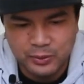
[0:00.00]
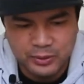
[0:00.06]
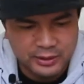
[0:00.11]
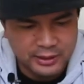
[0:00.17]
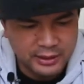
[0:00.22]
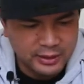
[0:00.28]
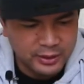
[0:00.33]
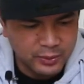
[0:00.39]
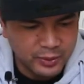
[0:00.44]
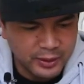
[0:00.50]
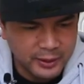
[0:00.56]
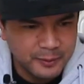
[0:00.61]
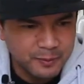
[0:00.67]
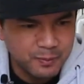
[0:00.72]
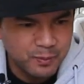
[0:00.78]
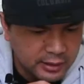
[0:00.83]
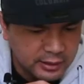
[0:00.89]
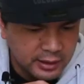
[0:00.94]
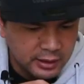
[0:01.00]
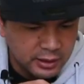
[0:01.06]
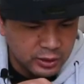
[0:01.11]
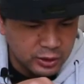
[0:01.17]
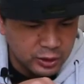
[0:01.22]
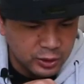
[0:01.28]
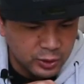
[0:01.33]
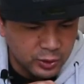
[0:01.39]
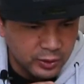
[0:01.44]
a little cylinder one. Let's get the
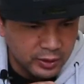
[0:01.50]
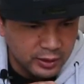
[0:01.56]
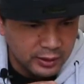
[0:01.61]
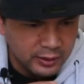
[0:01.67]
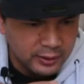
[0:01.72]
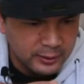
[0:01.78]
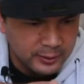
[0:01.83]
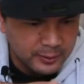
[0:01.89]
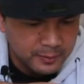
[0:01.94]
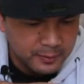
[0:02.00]
tuna.